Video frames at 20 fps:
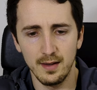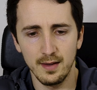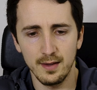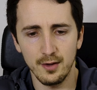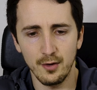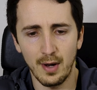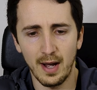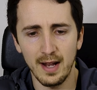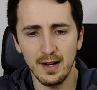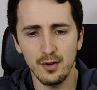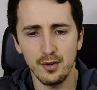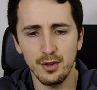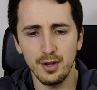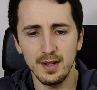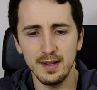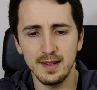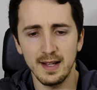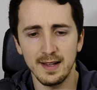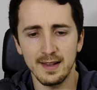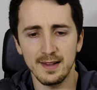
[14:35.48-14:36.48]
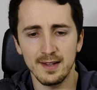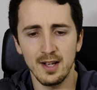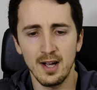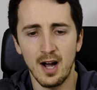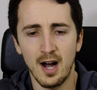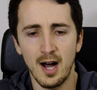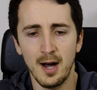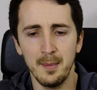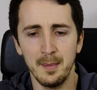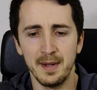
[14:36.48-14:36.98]
So I don't think that's
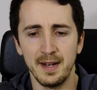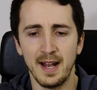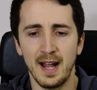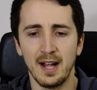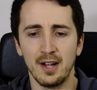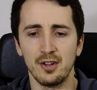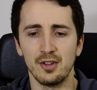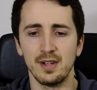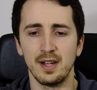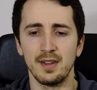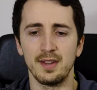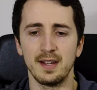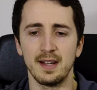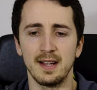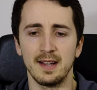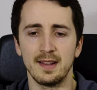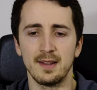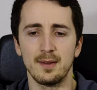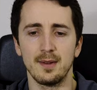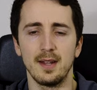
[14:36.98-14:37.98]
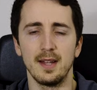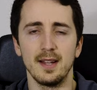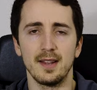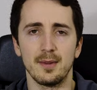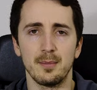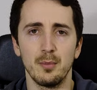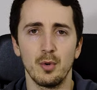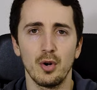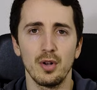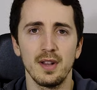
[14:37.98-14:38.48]
common, actually. I think
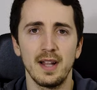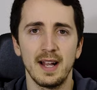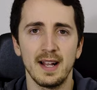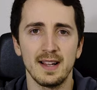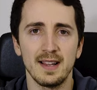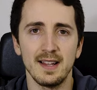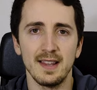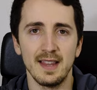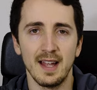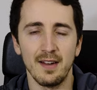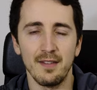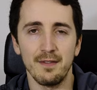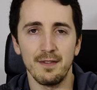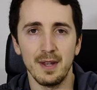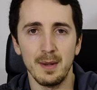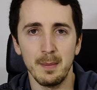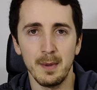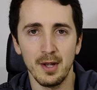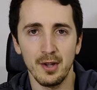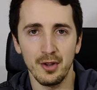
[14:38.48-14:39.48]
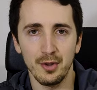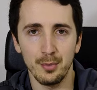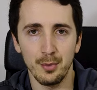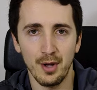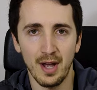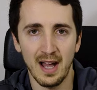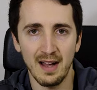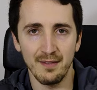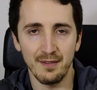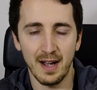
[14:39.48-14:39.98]
it's more likely that females will
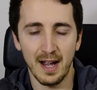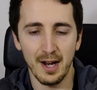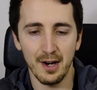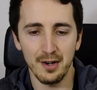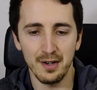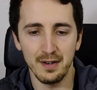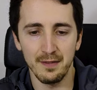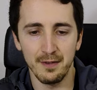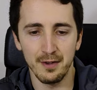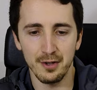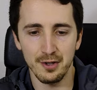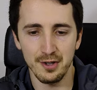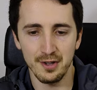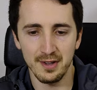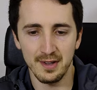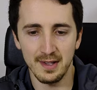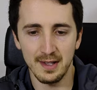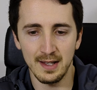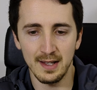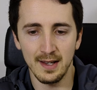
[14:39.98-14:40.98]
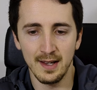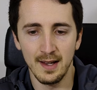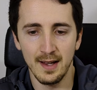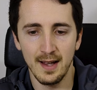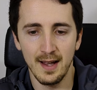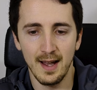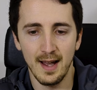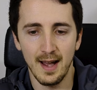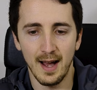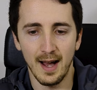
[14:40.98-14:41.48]
have iron deficiency
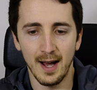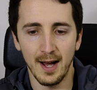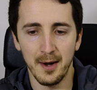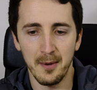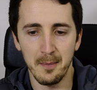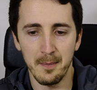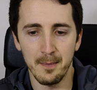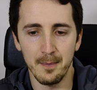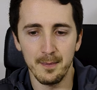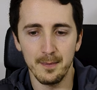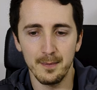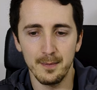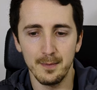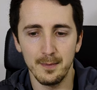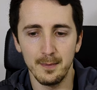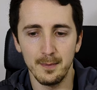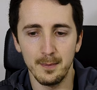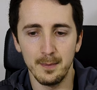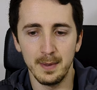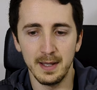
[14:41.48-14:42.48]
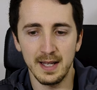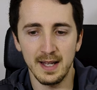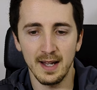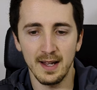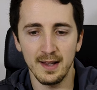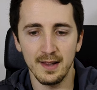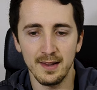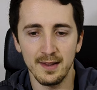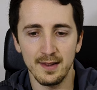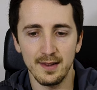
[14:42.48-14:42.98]

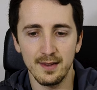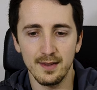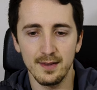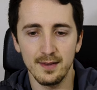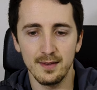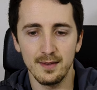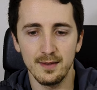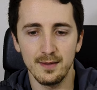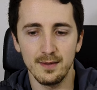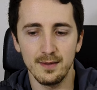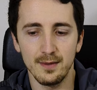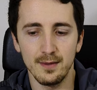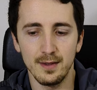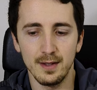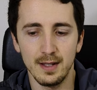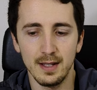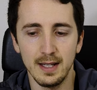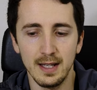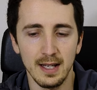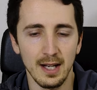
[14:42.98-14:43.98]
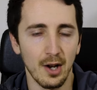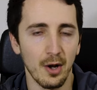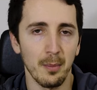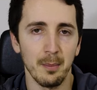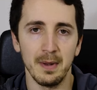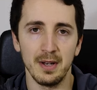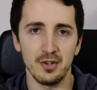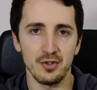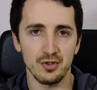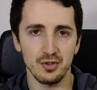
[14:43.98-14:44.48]
because,
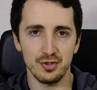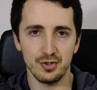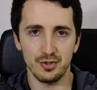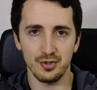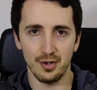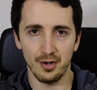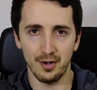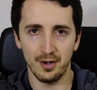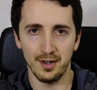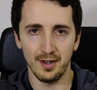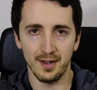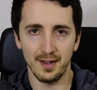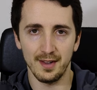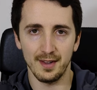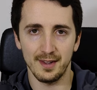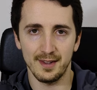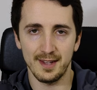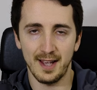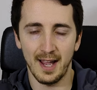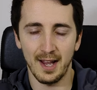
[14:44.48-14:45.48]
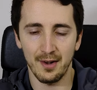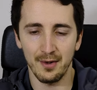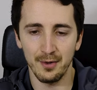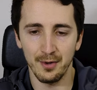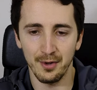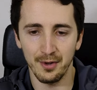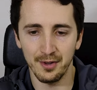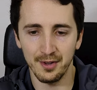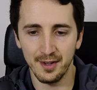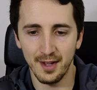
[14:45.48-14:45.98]
menstrual
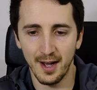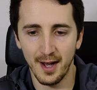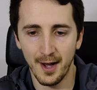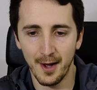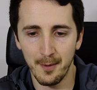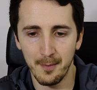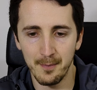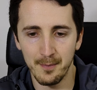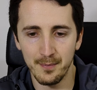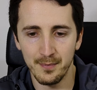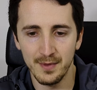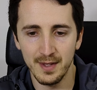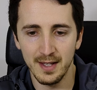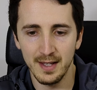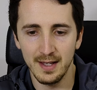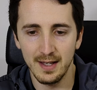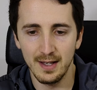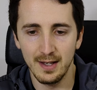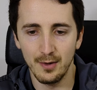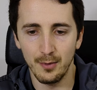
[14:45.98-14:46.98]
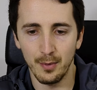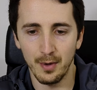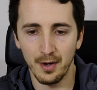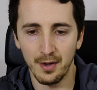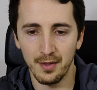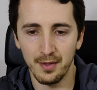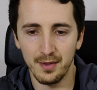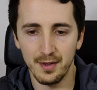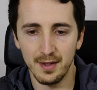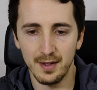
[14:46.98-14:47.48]
cycles
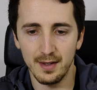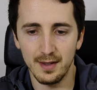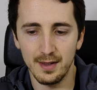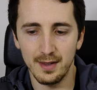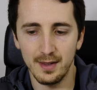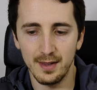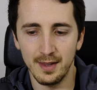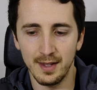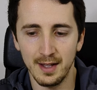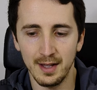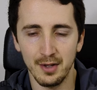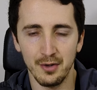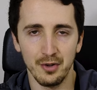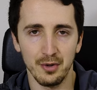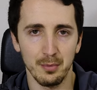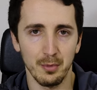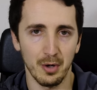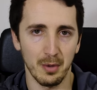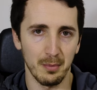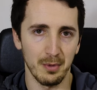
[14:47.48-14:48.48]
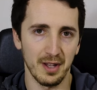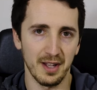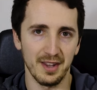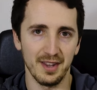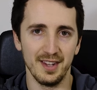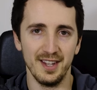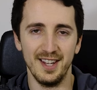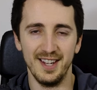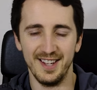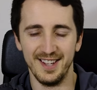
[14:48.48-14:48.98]
where they lose more
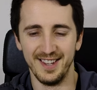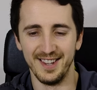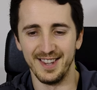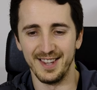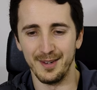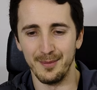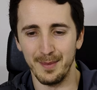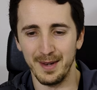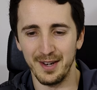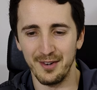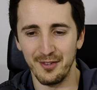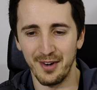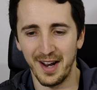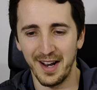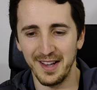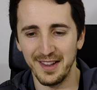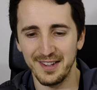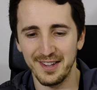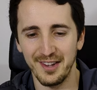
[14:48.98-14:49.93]
blood than men, right?